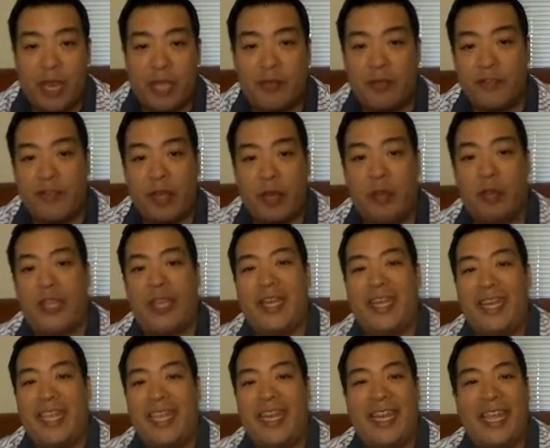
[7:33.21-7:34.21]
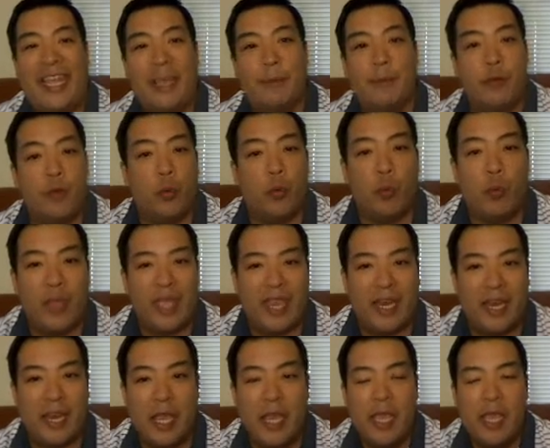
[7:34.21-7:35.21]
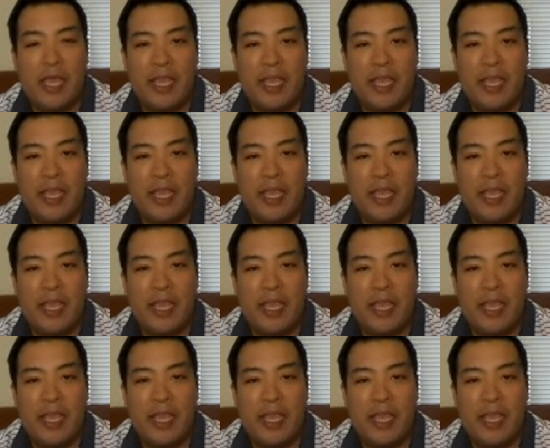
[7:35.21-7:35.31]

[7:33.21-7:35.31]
necessarily need him to win,